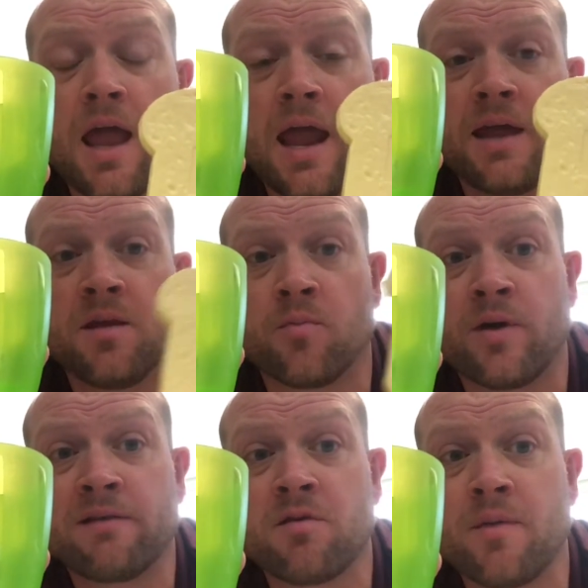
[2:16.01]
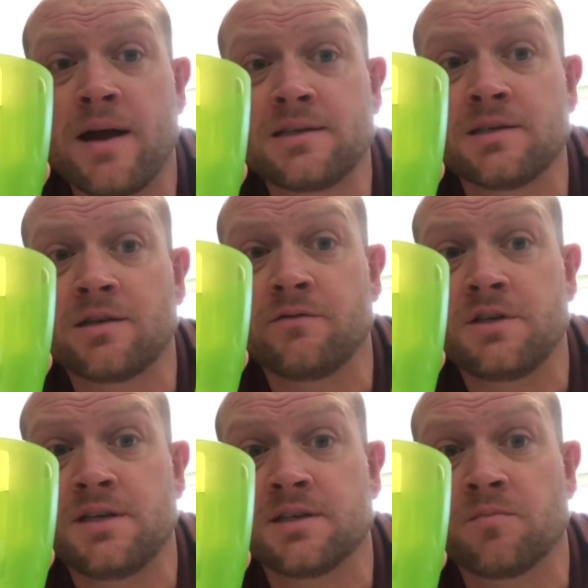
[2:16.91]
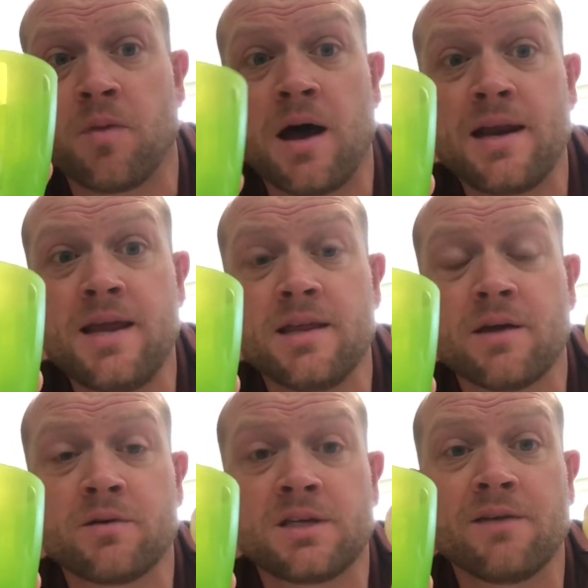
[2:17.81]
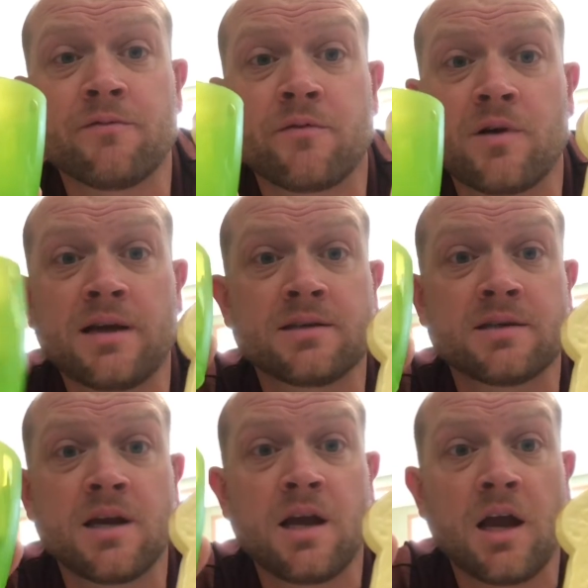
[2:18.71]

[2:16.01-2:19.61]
and the bread reminds us of Jesus' body that was given for us.